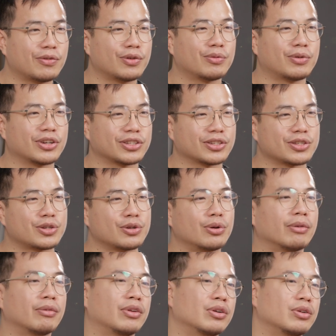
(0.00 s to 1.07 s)
you want us to
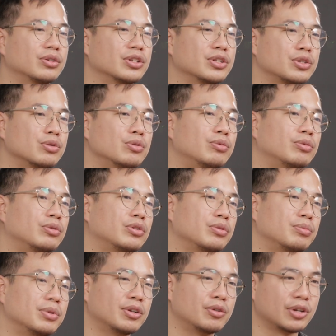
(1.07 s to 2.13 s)
review the soon
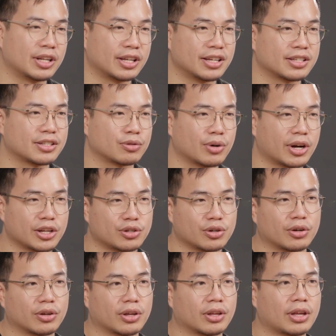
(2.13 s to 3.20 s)
to be released
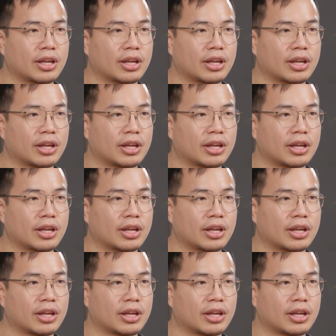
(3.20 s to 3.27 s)
Greyjoy